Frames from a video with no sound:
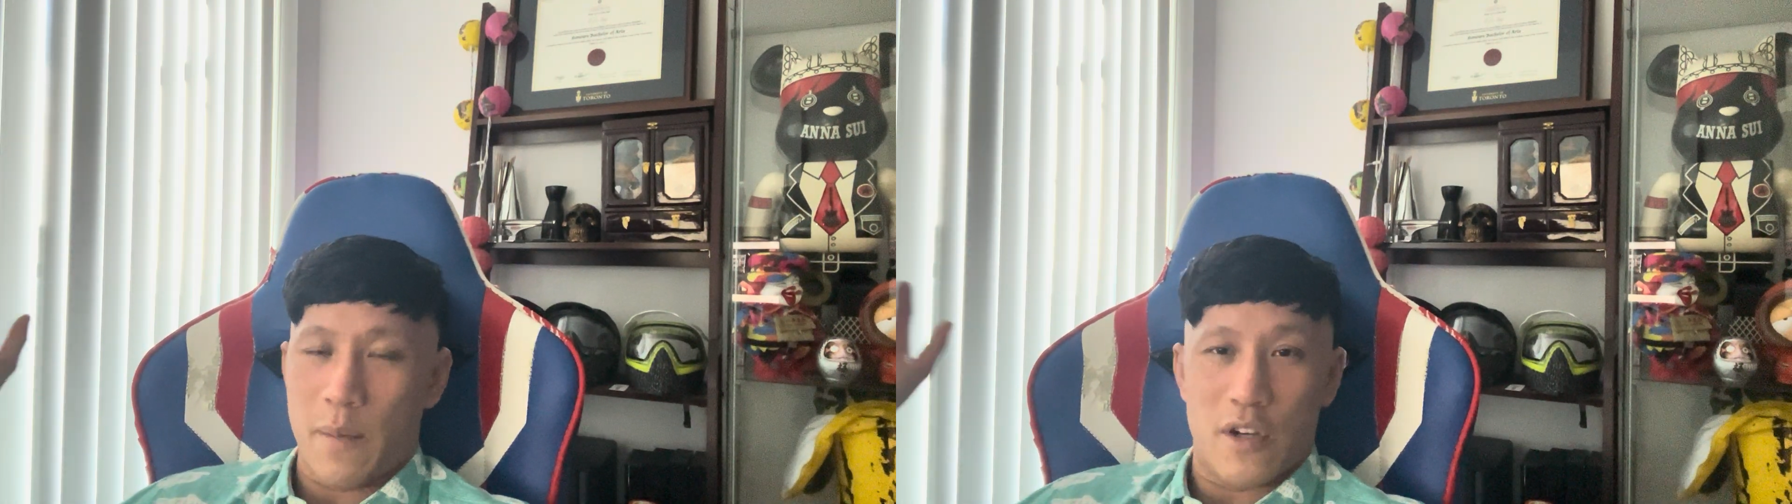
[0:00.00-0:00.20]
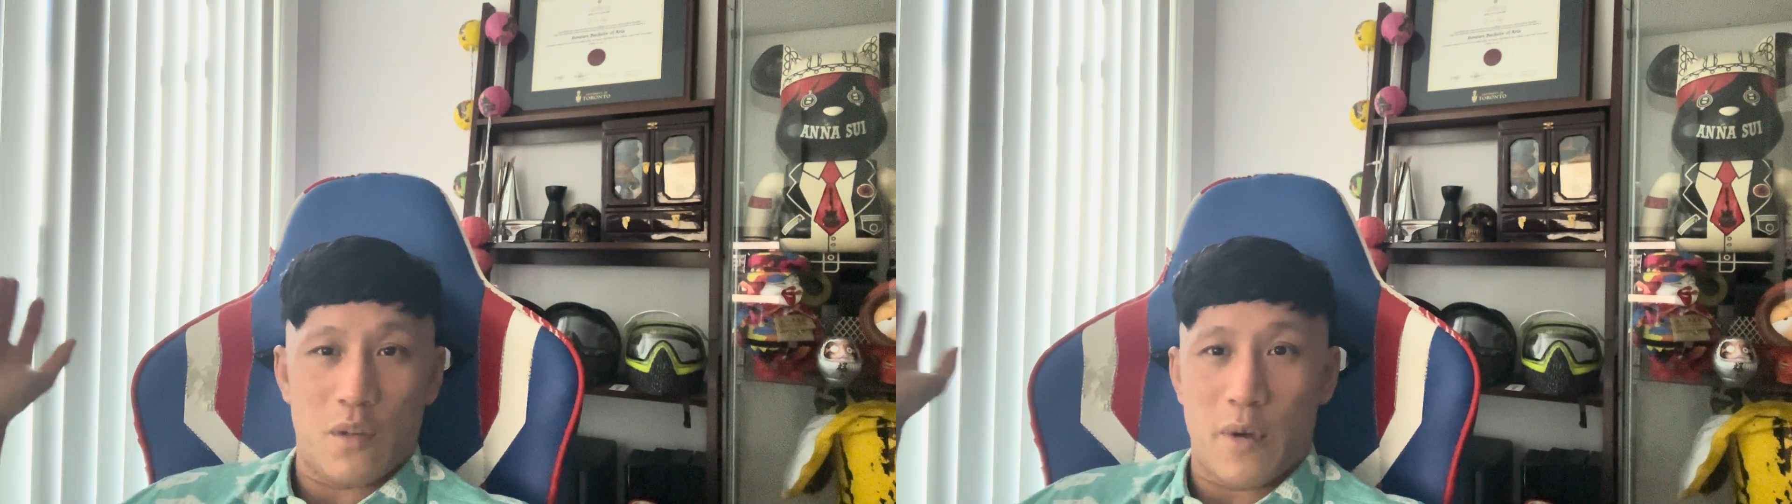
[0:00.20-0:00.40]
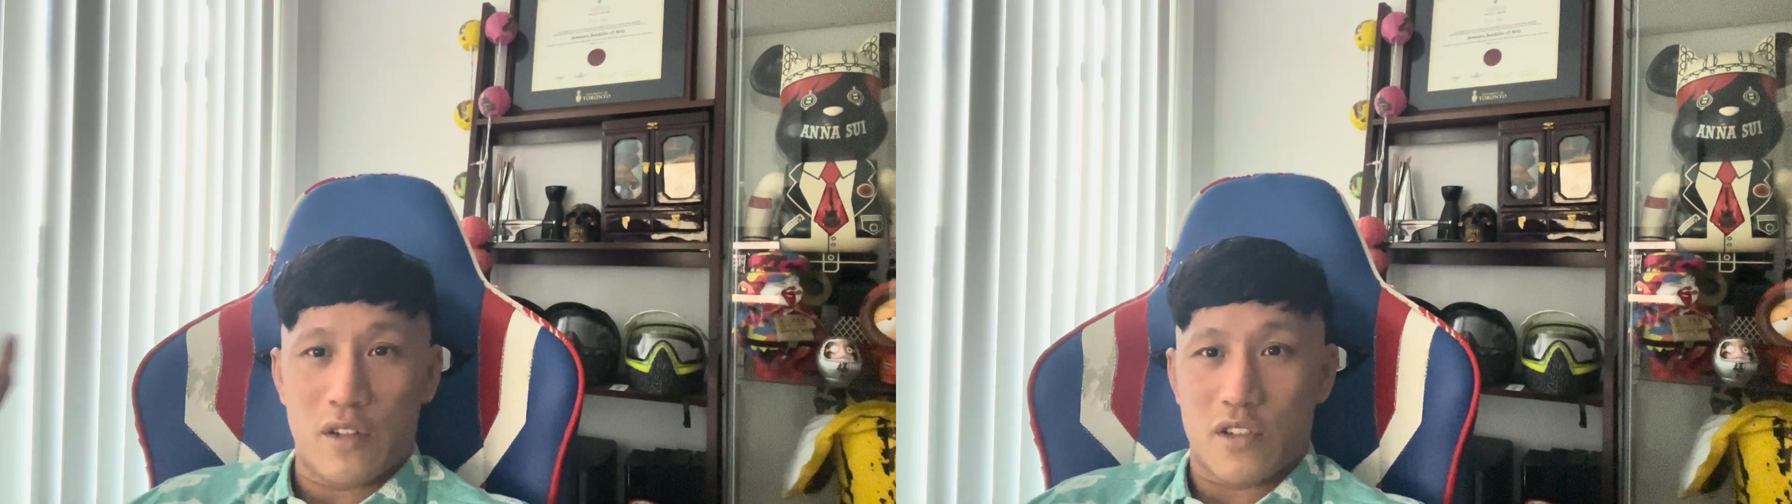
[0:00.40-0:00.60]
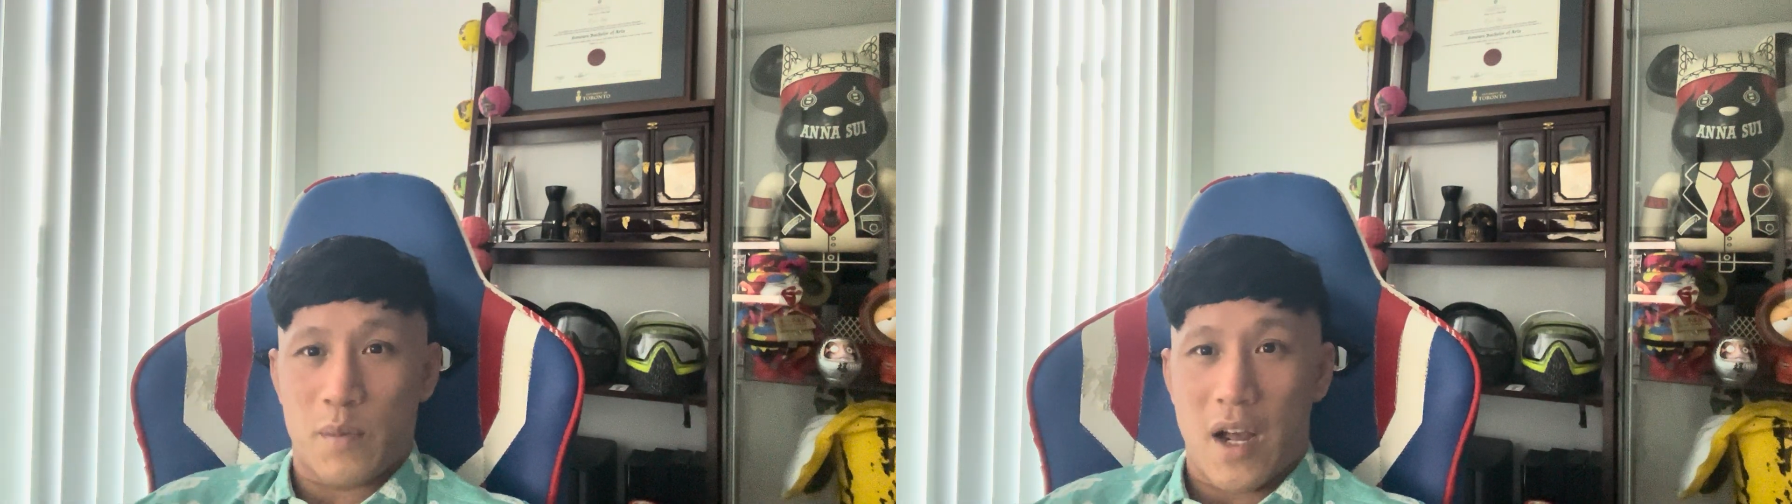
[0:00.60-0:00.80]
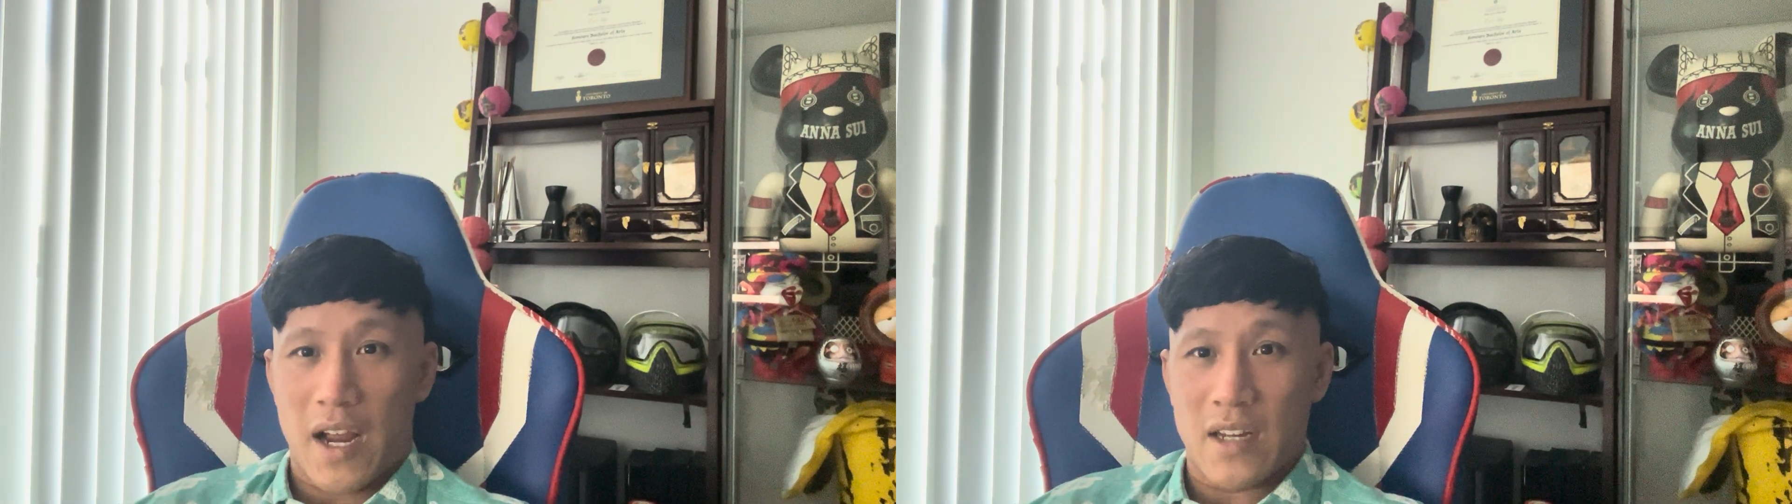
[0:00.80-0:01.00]
bunch of pillars
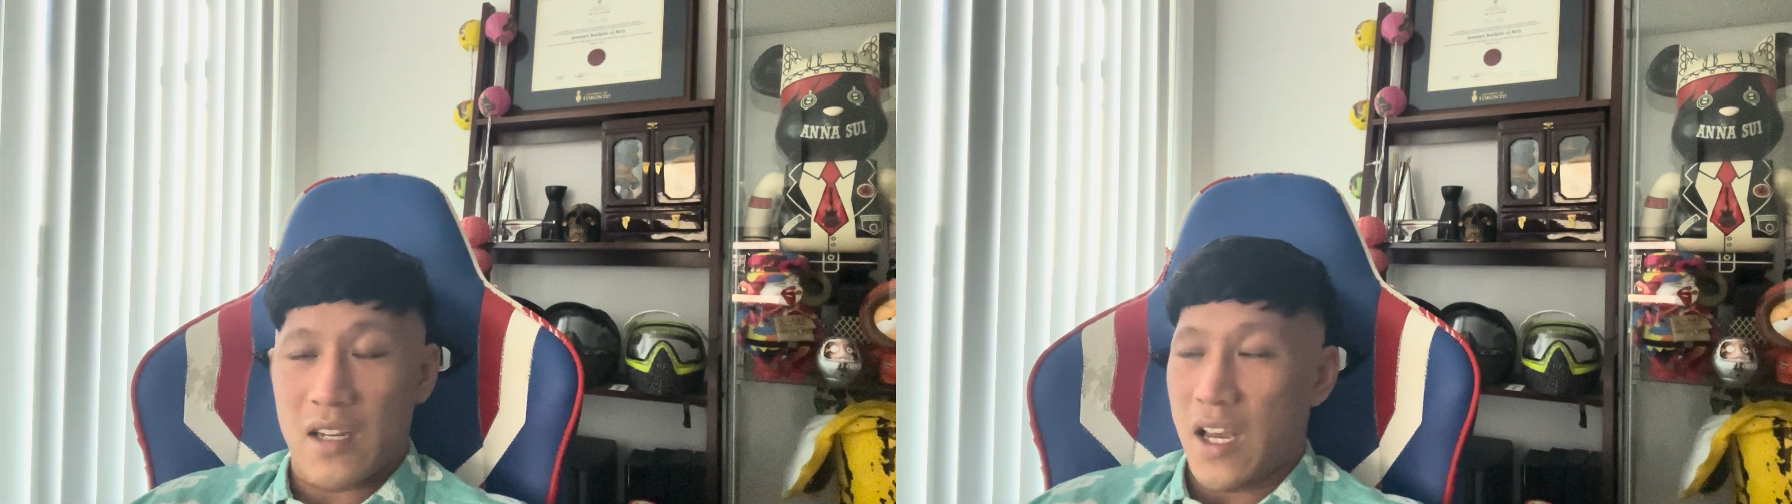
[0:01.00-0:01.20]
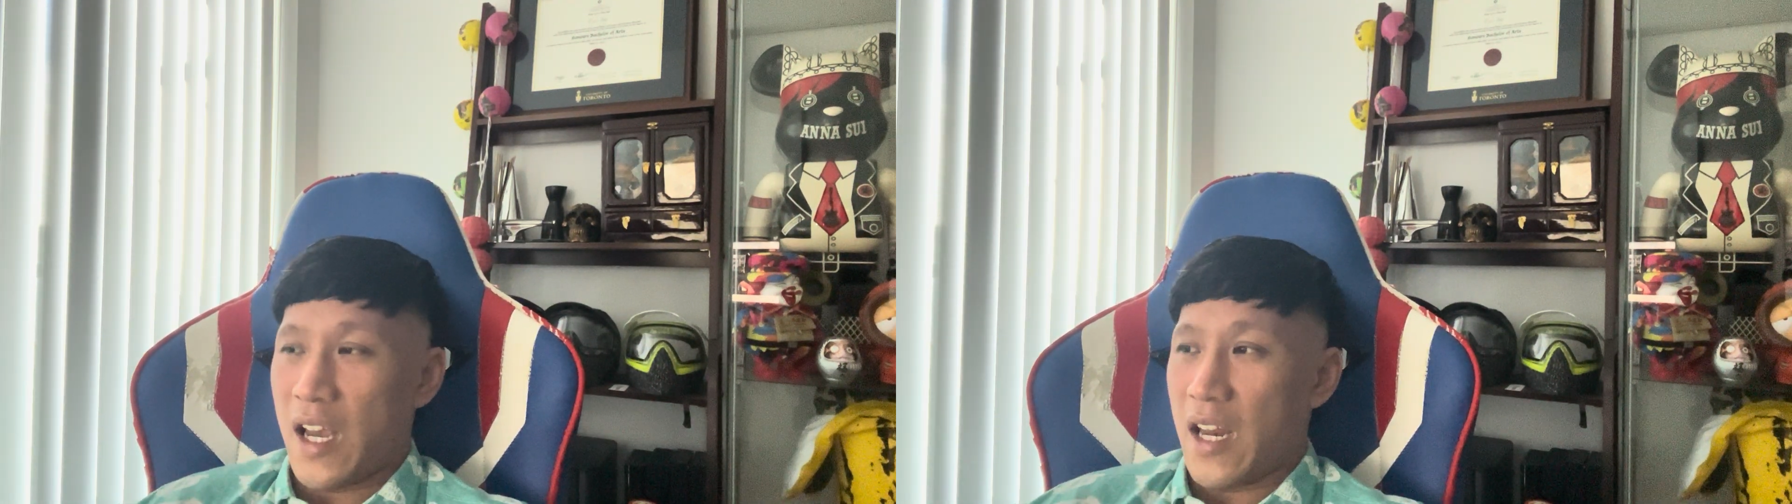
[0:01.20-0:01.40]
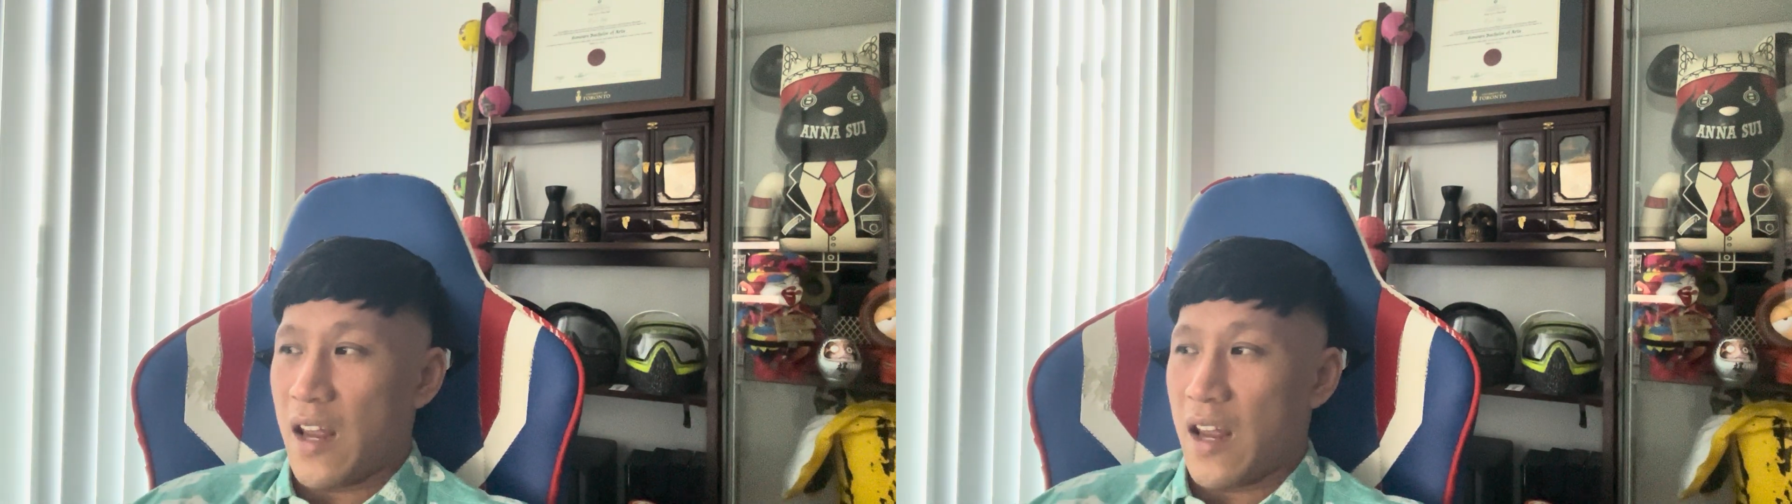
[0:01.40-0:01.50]
behind it,